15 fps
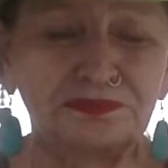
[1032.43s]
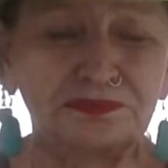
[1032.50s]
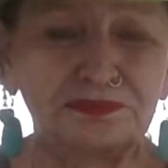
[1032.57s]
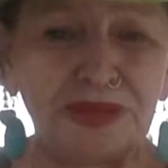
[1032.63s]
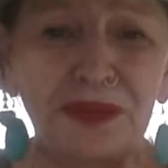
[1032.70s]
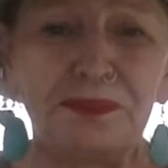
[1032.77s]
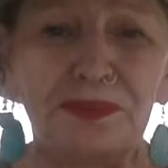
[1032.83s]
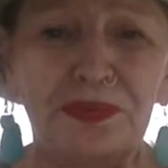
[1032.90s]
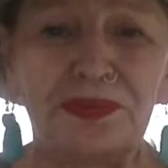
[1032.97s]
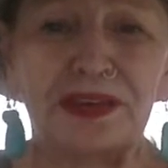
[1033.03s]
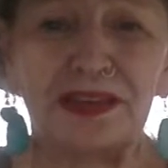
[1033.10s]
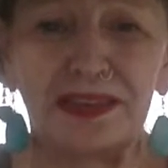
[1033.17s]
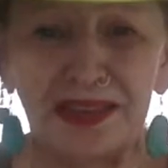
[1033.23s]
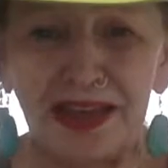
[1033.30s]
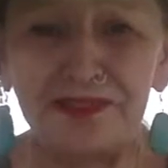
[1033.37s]
People
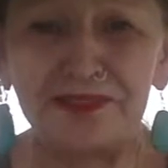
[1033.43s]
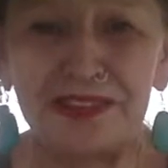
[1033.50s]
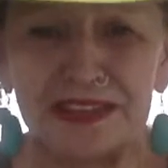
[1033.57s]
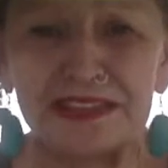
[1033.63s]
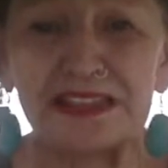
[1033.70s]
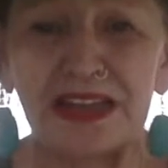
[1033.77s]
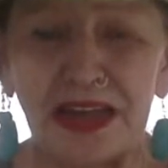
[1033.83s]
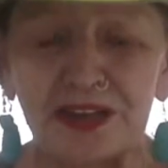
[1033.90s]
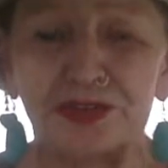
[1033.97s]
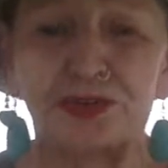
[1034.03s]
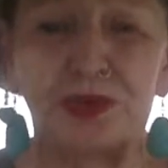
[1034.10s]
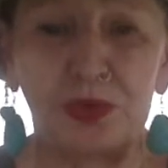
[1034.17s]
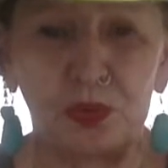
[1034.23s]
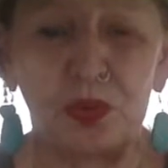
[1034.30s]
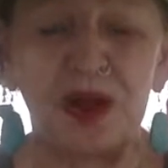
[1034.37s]
that love this
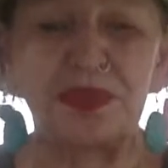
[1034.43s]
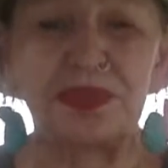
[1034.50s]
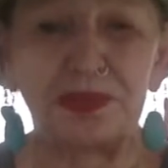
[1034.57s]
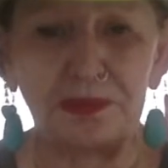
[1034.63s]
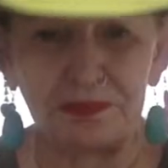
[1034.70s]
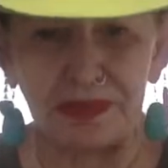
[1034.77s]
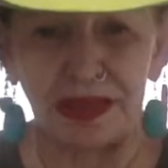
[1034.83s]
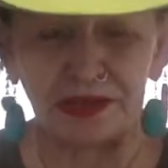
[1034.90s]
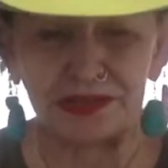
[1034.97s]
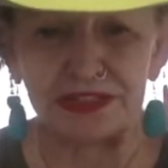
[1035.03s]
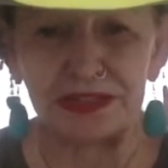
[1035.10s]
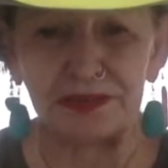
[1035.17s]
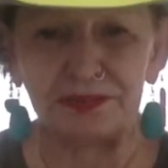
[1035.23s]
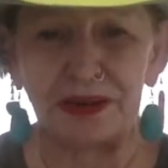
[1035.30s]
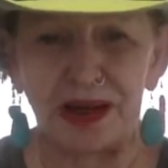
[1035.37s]
country want the
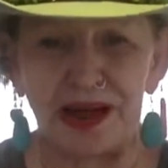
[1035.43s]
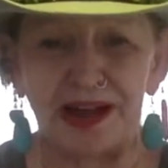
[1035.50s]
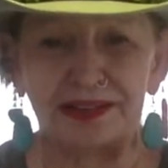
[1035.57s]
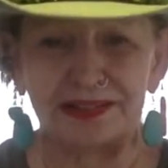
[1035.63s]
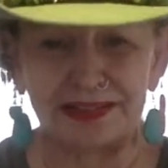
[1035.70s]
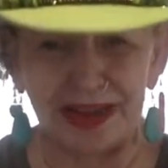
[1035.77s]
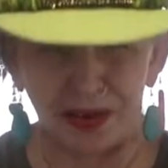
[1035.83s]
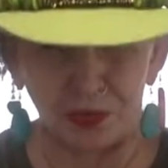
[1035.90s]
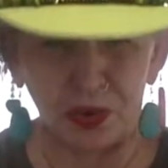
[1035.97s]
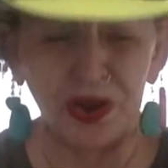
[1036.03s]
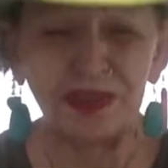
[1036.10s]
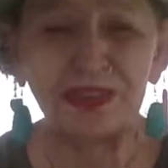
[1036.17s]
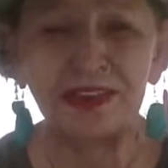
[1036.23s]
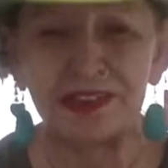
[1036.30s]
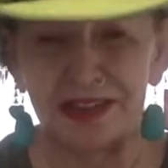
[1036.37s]
melting pot. They
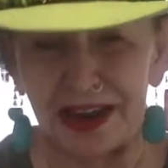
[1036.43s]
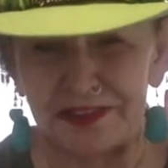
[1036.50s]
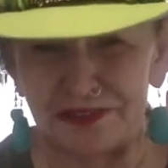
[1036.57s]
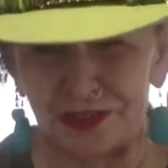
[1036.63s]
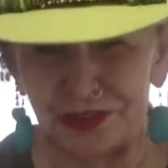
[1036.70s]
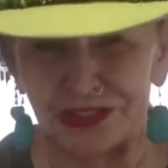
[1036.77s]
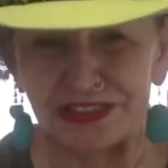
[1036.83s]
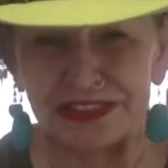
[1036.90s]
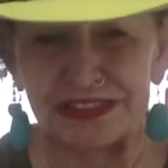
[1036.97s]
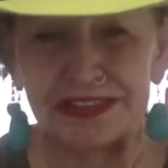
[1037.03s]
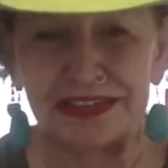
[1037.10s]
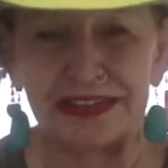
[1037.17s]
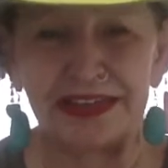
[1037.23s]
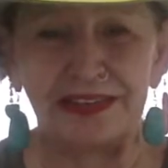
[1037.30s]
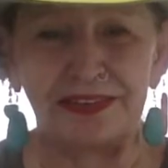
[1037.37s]
want the
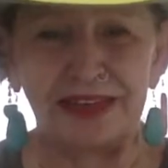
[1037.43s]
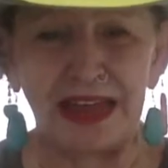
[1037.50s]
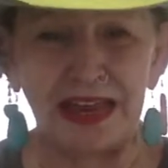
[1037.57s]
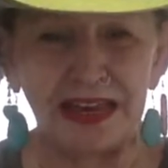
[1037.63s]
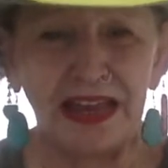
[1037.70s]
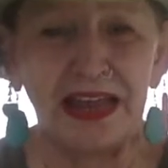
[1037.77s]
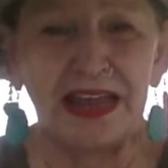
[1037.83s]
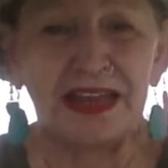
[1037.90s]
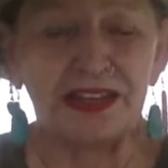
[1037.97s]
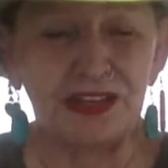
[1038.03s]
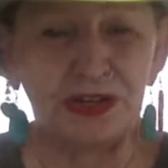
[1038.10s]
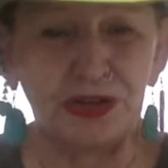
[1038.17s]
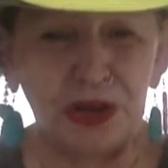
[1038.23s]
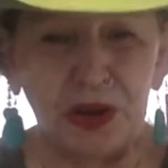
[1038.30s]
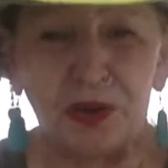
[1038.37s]
diversity. They,
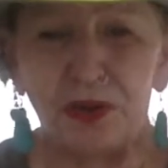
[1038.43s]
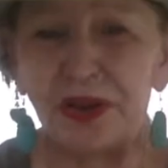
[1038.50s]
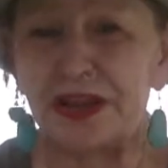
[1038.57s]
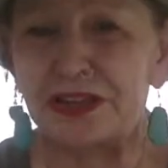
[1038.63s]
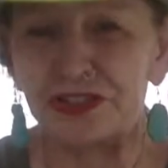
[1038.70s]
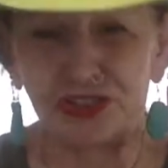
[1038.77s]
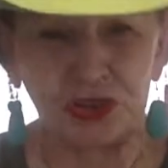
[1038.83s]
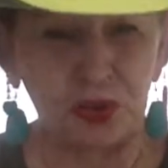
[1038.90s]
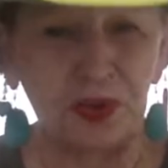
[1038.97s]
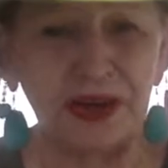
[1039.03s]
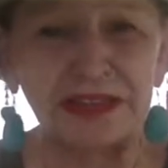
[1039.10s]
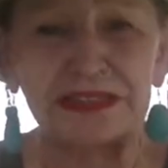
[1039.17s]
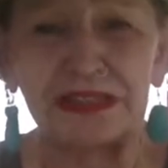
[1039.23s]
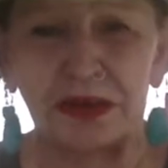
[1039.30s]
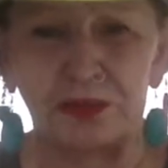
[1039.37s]
you know, enjoy
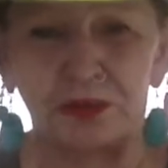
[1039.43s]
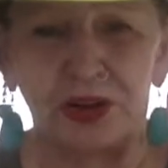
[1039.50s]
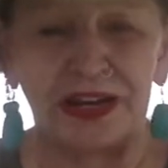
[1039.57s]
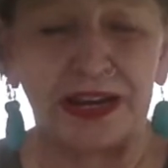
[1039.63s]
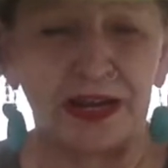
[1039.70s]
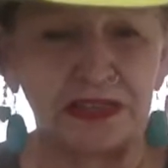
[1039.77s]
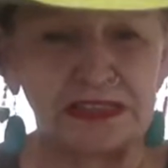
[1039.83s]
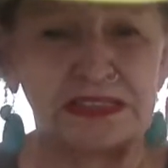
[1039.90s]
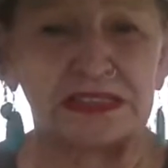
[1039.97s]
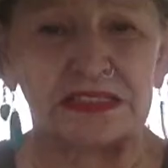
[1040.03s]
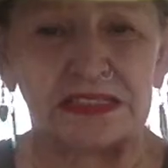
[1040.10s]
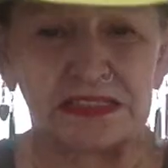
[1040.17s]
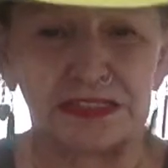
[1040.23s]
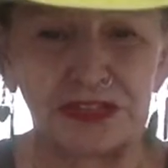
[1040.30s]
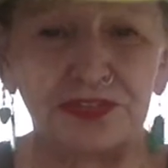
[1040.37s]
someone
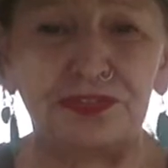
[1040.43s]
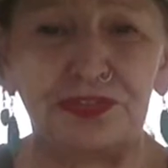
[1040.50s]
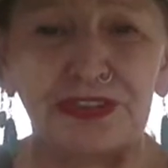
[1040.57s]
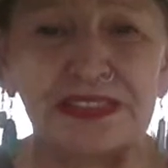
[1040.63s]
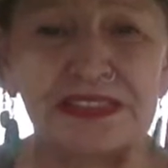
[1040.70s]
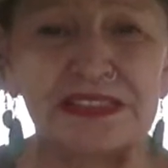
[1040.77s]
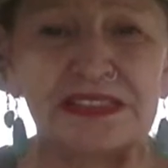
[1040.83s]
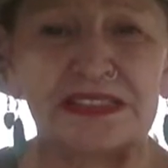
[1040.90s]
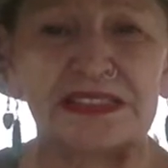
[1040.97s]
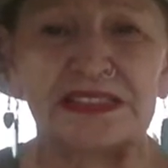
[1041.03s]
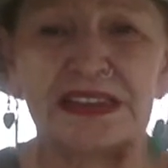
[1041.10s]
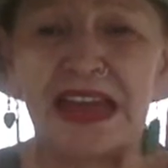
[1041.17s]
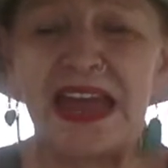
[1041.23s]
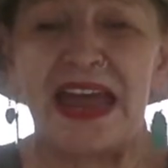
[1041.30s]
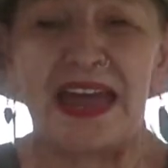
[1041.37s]
else's differences.
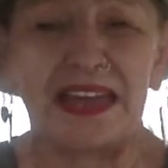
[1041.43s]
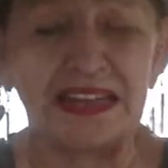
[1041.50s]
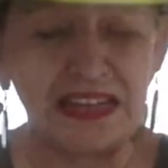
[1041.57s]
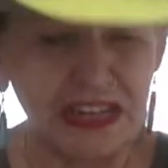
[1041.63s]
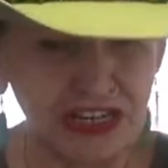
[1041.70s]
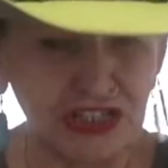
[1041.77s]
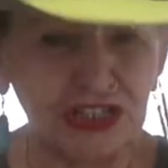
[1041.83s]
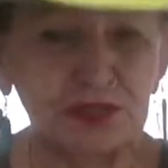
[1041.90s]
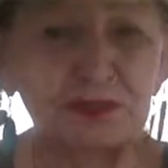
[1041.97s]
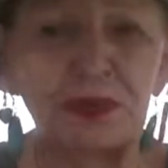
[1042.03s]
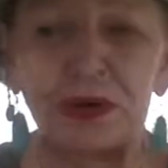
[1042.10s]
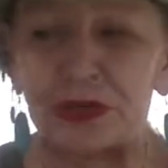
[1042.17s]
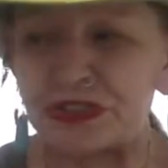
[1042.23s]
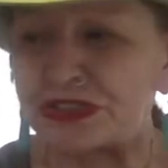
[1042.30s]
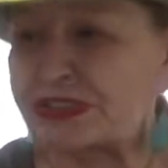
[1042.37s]
And each
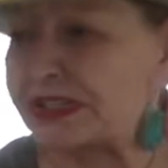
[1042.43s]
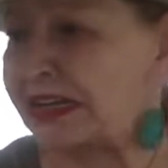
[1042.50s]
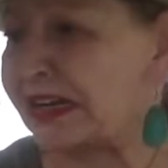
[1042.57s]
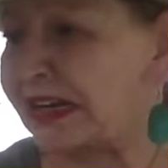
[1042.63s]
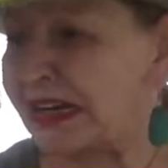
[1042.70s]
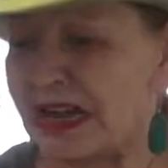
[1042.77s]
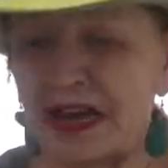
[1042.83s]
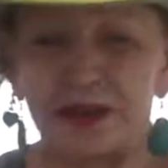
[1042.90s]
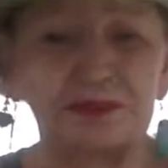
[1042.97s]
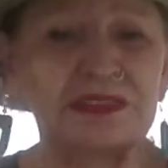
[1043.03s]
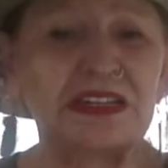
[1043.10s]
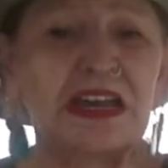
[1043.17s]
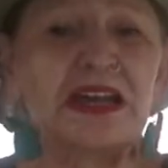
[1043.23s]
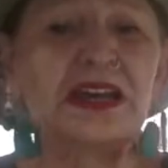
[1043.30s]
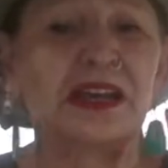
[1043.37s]
person that comes
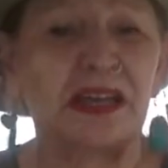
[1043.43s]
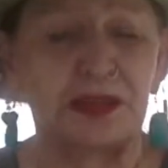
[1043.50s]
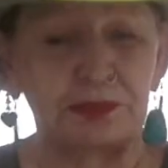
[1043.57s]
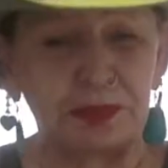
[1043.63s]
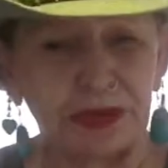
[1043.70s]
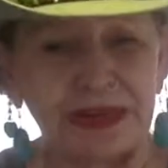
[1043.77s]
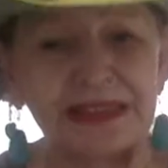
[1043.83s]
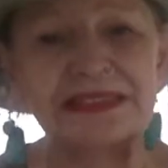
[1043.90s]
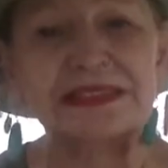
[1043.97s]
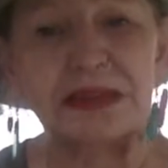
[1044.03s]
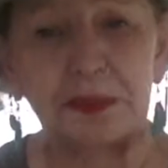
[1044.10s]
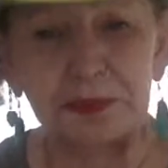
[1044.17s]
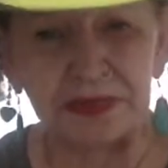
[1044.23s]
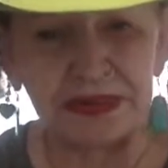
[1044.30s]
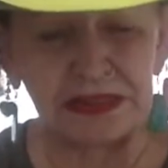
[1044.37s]
can bring
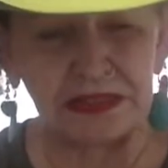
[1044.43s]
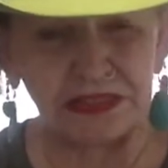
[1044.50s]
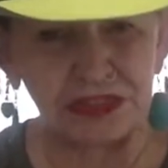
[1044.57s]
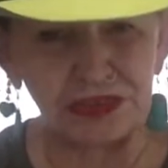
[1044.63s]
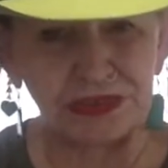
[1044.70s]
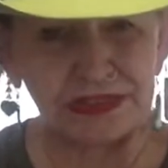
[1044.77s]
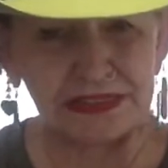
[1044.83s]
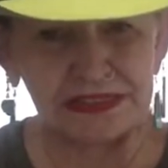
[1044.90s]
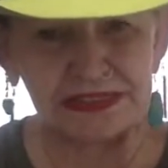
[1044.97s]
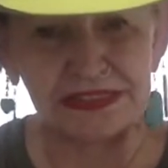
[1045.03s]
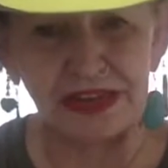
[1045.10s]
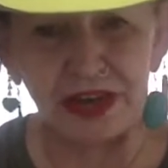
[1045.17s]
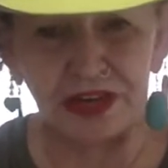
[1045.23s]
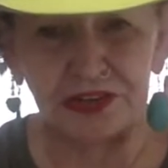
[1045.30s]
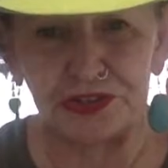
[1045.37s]
something to this
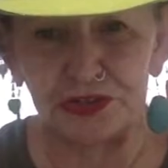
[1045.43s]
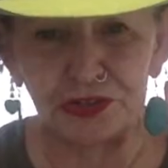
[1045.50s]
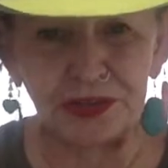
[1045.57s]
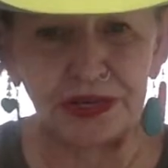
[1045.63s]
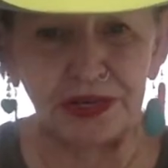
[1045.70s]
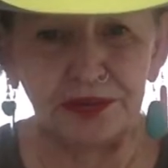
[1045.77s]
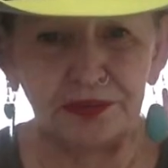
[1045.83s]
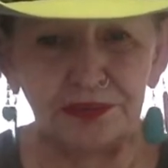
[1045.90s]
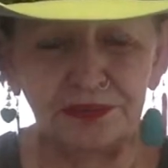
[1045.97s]
country.